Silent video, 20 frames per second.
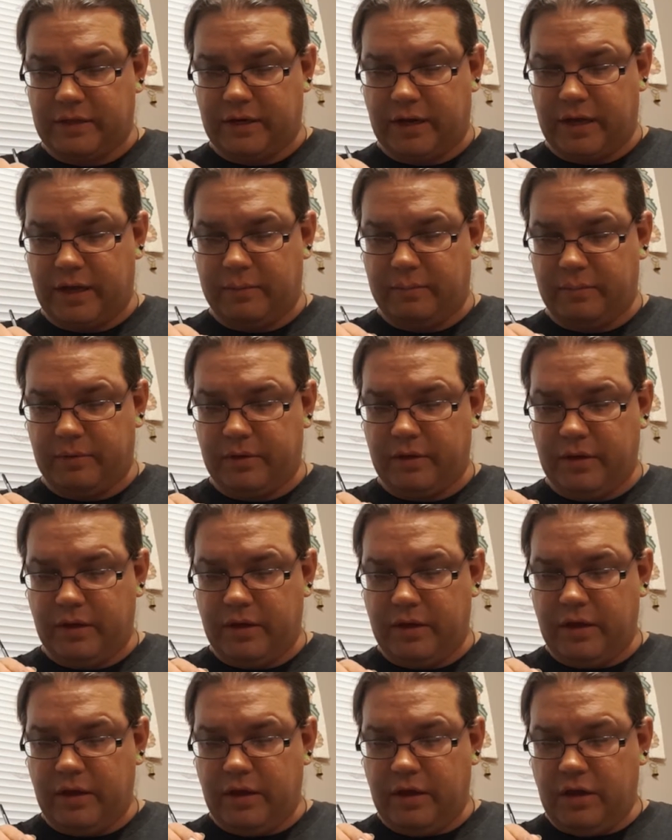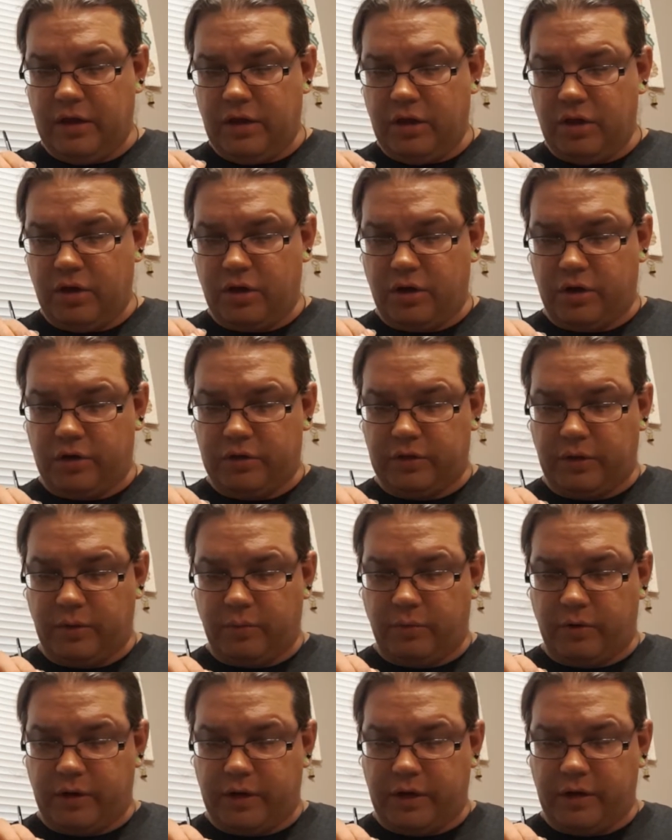that I'm currently
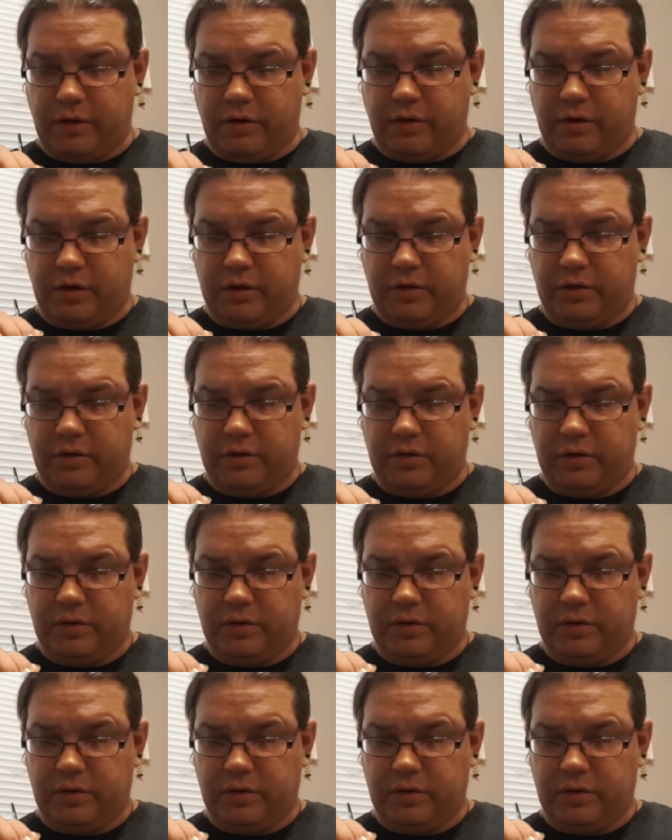working on.